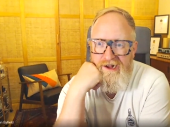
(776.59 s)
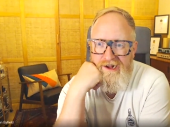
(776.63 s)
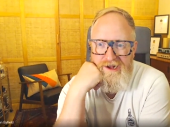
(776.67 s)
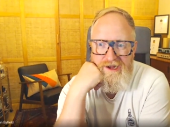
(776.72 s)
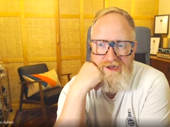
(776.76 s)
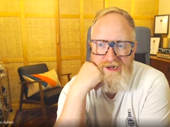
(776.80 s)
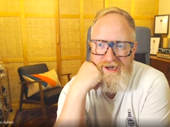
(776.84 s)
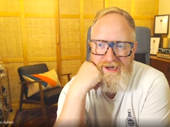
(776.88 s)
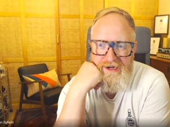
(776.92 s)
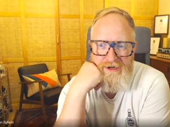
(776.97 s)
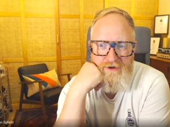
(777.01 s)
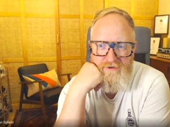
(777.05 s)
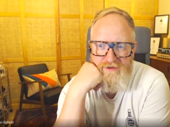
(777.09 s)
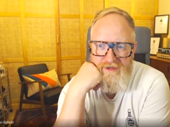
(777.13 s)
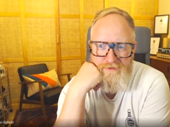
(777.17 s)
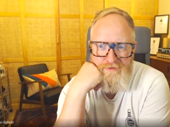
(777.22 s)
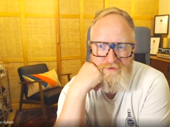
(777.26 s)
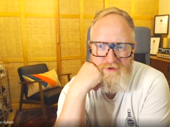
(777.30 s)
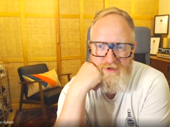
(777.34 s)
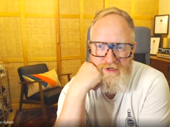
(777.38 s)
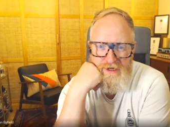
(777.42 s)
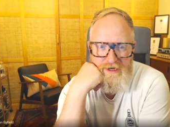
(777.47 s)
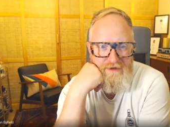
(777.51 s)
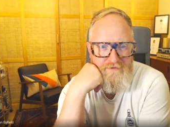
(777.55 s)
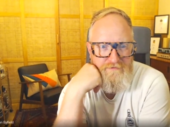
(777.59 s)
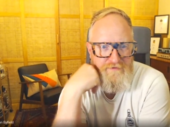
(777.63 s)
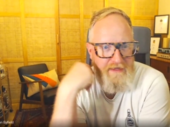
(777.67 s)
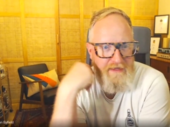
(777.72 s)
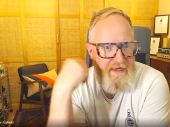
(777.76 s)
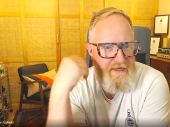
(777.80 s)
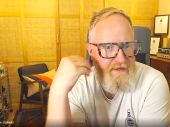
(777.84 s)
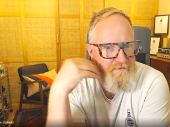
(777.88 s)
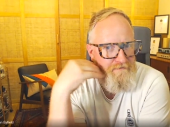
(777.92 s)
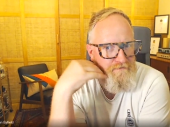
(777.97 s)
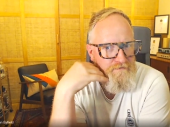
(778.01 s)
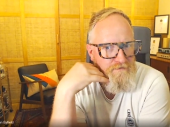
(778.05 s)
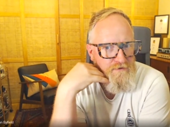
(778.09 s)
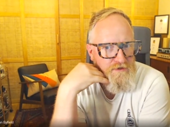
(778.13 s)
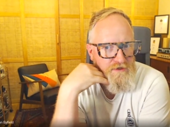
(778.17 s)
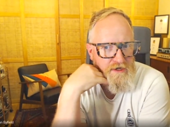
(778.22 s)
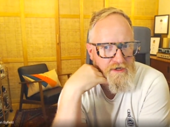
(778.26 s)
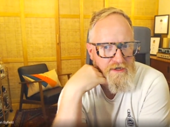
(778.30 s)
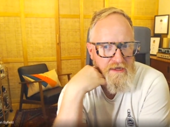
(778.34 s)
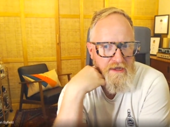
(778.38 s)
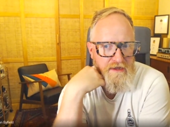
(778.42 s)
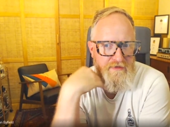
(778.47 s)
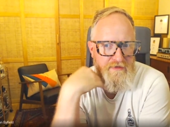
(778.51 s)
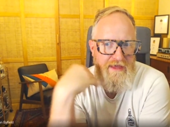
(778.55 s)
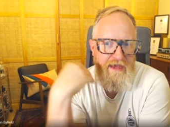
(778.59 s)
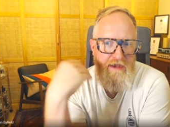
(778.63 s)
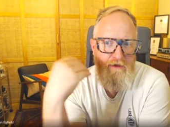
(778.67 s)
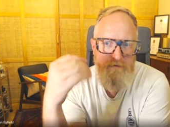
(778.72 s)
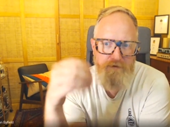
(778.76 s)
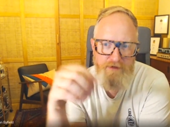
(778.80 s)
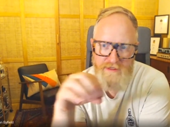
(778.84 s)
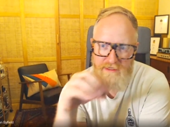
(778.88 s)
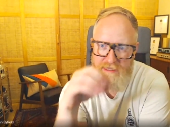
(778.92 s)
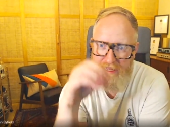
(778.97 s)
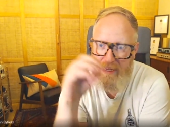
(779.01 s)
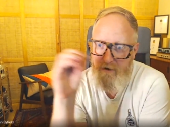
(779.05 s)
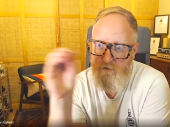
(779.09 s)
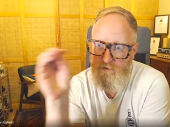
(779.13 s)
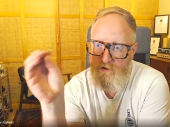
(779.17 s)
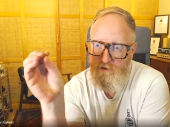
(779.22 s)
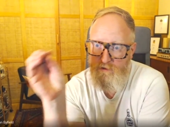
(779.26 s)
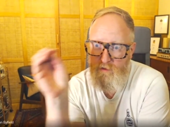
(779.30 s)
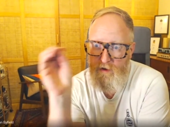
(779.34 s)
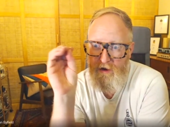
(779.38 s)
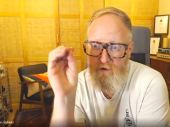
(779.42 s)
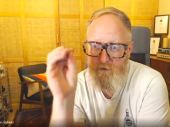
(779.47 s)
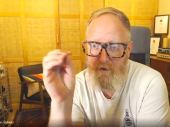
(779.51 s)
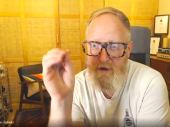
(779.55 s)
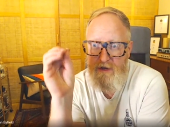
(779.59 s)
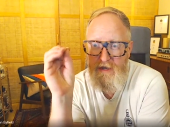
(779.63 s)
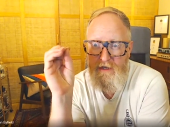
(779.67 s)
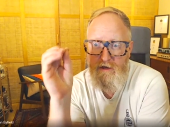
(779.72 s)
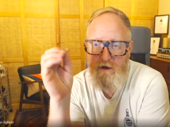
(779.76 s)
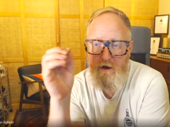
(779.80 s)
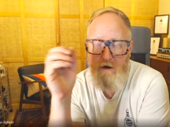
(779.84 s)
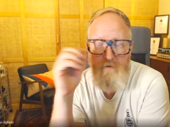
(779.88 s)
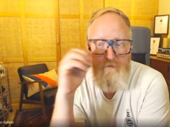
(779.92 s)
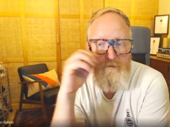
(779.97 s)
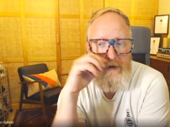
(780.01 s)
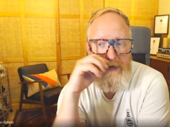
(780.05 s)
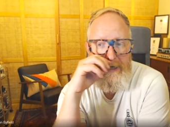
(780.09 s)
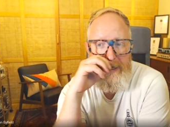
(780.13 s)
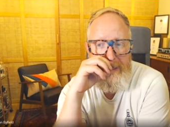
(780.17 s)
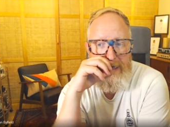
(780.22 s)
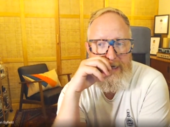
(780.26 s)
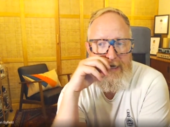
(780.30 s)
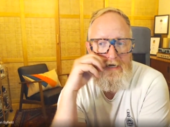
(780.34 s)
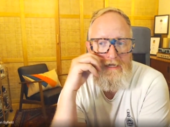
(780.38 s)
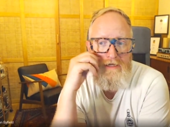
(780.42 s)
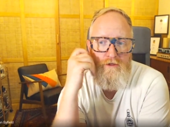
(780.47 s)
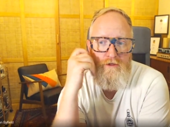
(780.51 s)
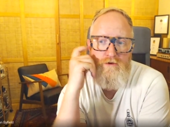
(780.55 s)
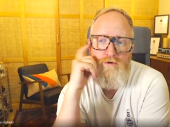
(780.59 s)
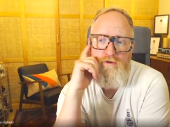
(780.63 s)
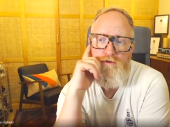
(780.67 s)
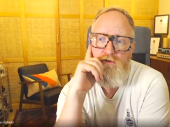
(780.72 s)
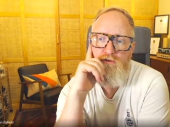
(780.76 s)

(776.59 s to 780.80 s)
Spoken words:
Our landlords absolutely loved that. So that was where we got really early doors